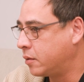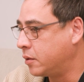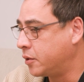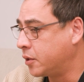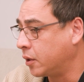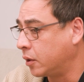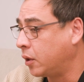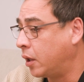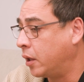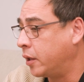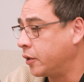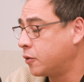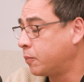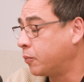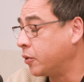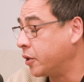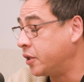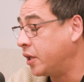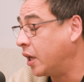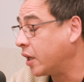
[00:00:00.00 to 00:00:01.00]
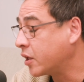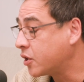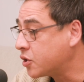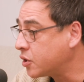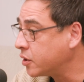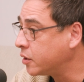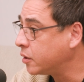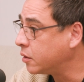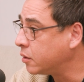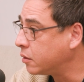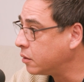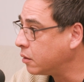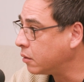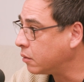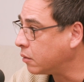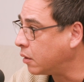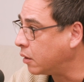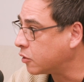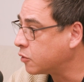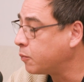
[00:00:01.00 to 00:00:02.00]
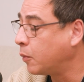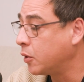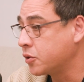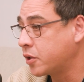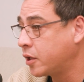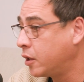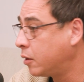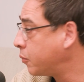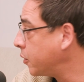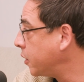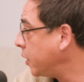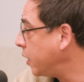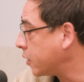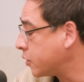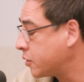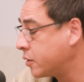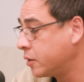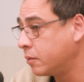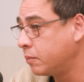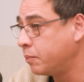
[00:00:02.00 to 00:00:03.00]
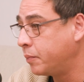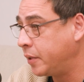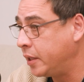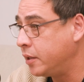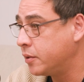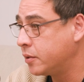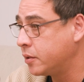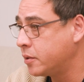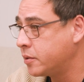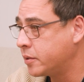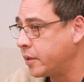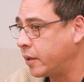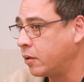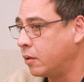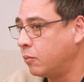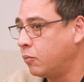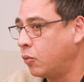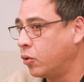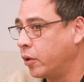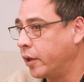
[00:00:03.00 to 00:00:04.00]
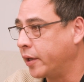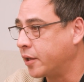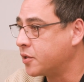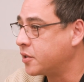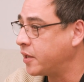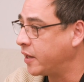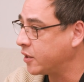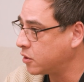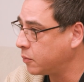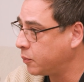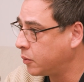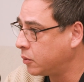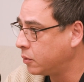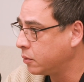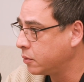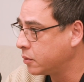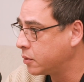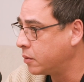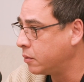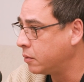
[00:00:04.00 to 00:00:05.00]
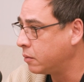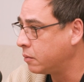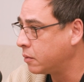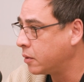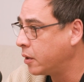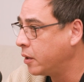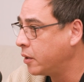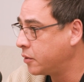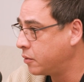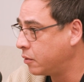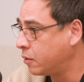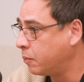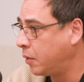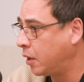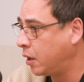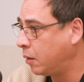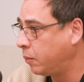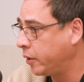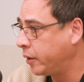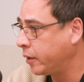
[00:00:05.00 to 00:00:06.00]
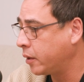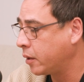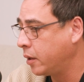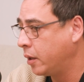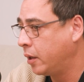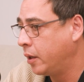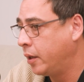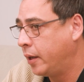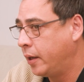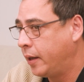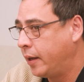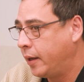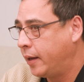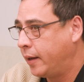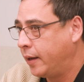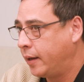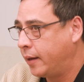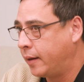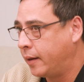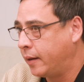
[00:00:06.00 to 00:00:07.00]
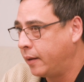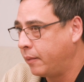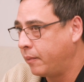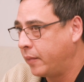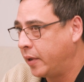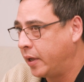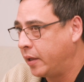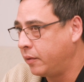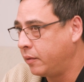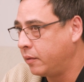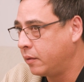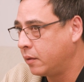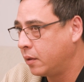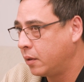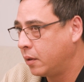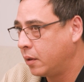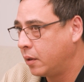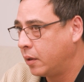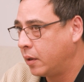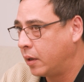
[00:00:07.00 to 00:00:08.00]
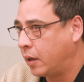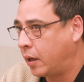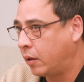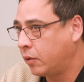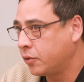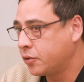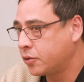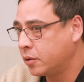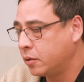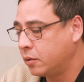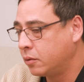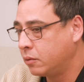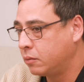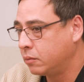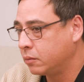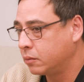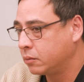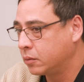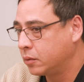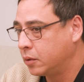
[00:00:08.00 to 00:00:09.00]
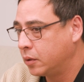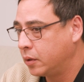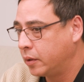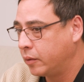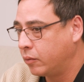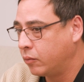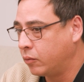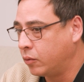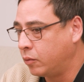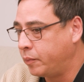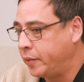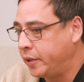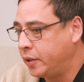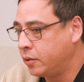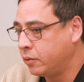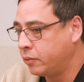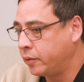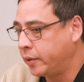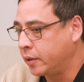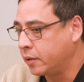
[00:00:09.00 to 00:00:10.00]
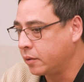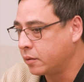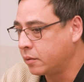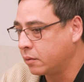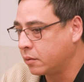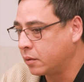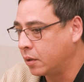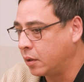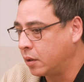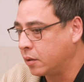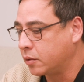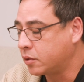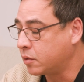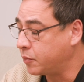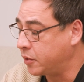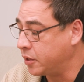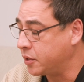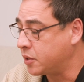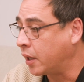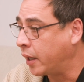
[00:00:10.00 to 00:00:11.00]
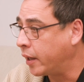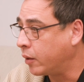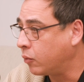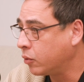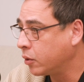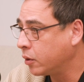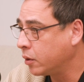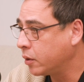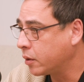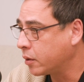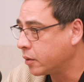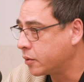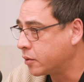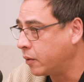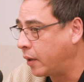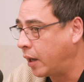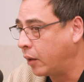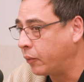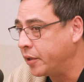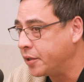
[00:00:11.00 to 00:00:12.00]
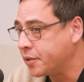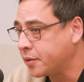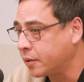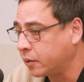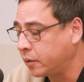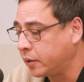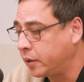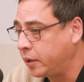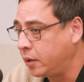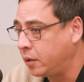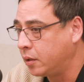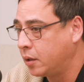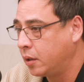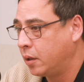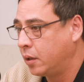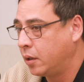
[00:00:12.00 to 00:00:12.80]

to launch production, small-scale production pieces that are more accessible to the public. And I also will be doing some design work. So I recently